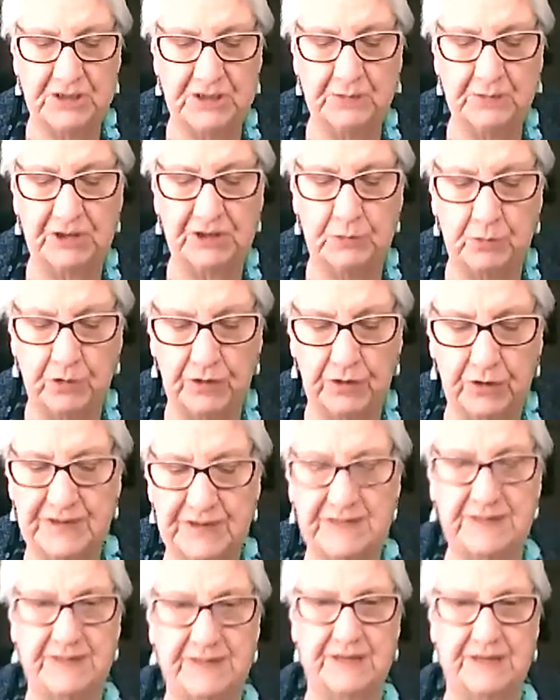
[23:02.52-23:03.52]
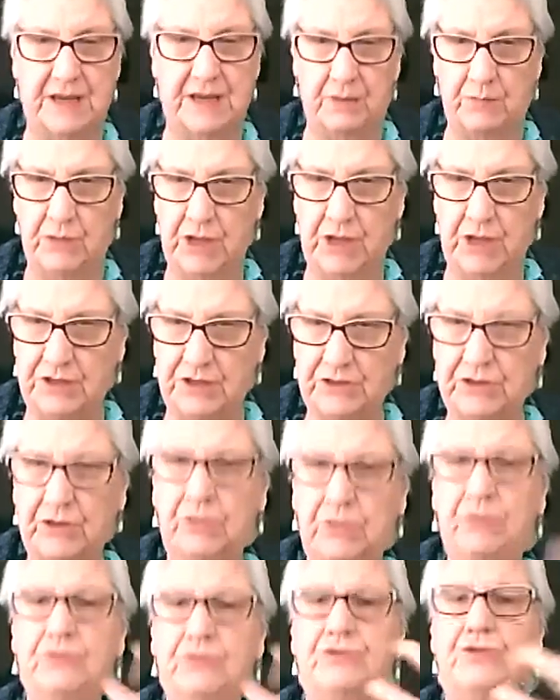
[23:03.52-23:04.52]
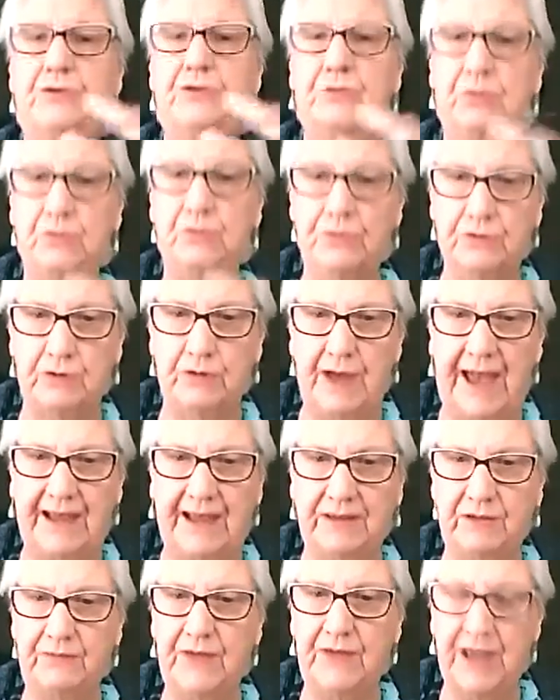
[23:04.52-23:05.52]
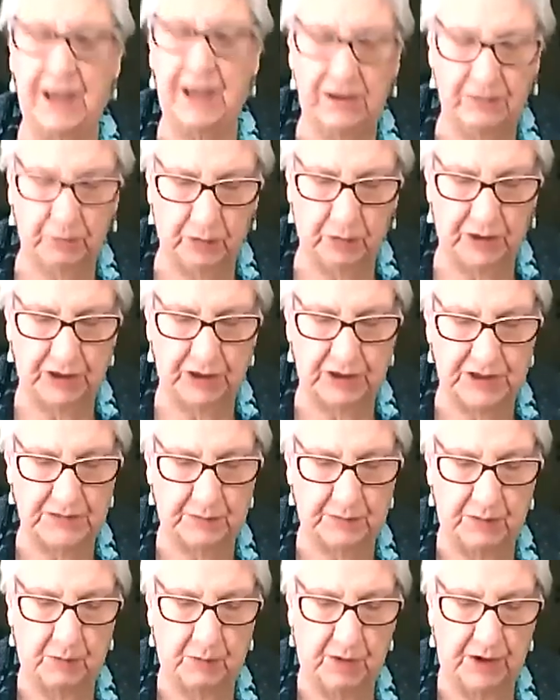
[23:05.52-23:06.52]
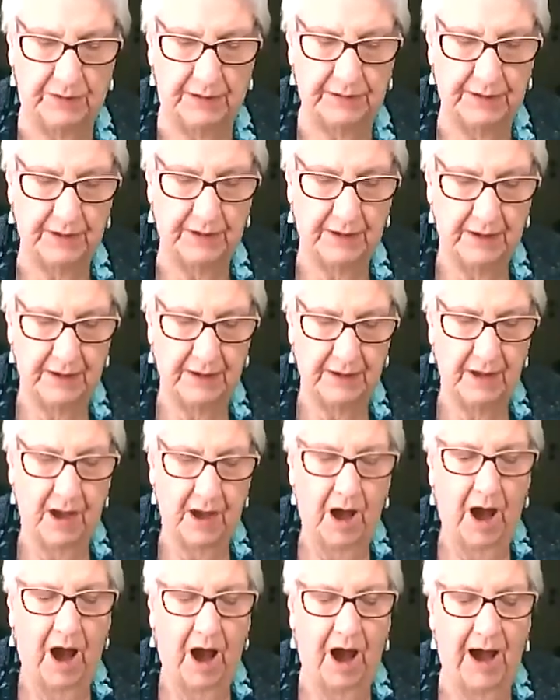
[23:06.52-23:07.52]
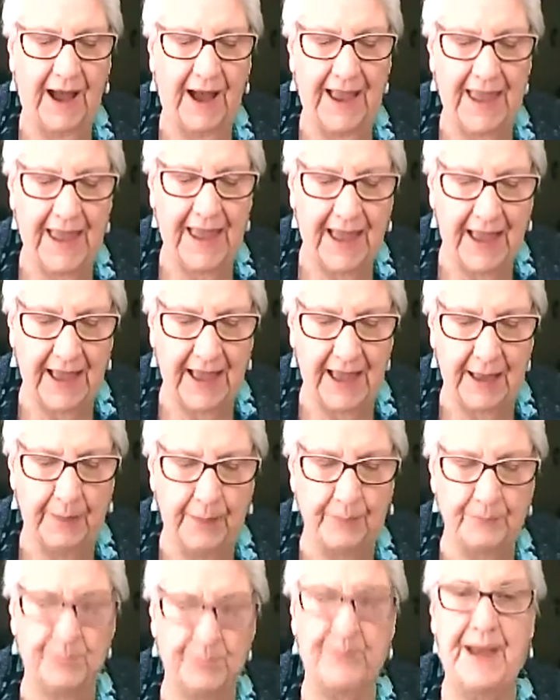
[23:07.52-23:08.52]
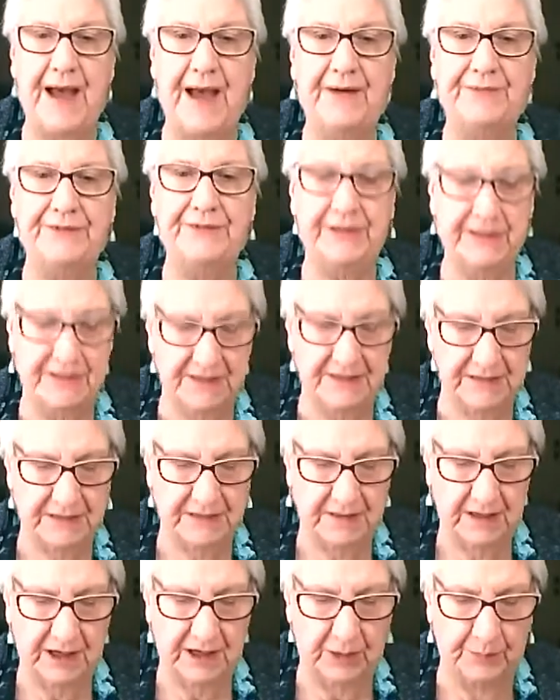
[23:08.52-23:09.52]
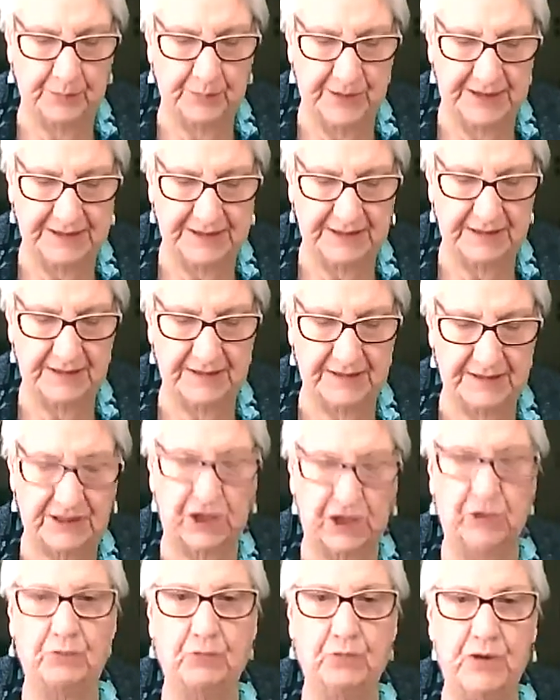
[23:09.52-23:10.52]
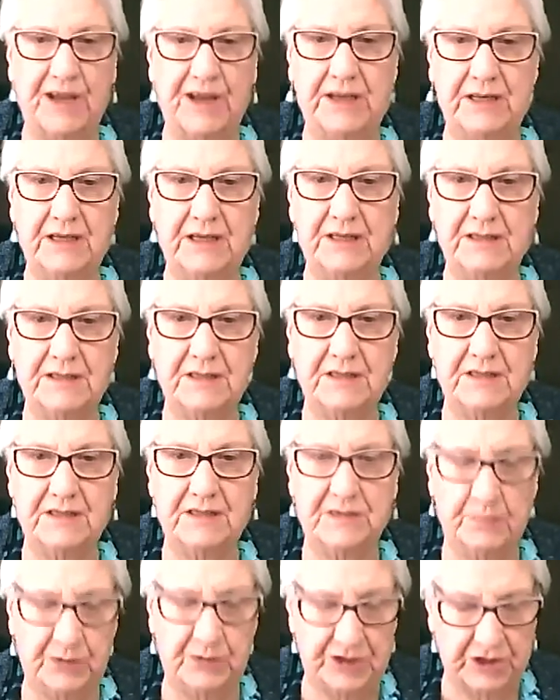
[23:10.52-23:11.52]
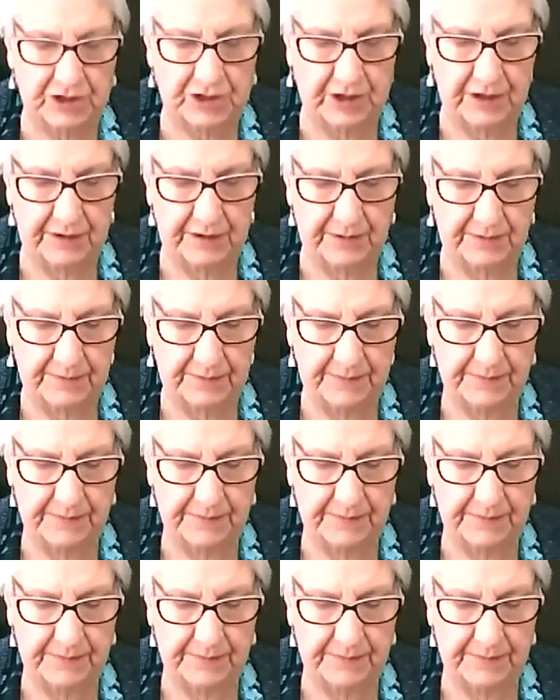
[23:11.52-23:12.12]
but they're more of a statement to activate what it is we want. I am boundless abundance in radiant expression.